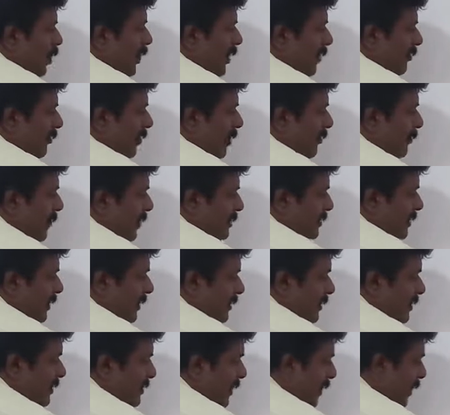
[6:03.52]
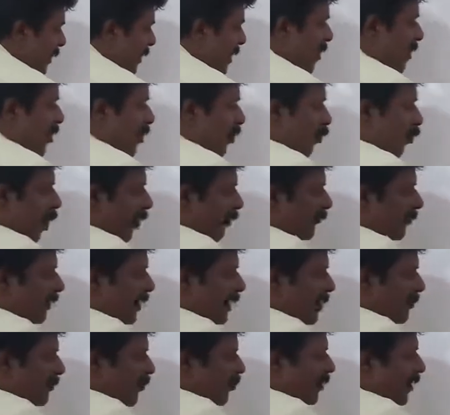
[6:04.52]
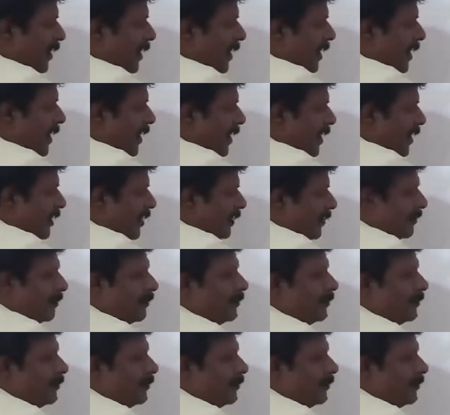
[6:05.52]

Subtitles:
divided by 60. What will come over here?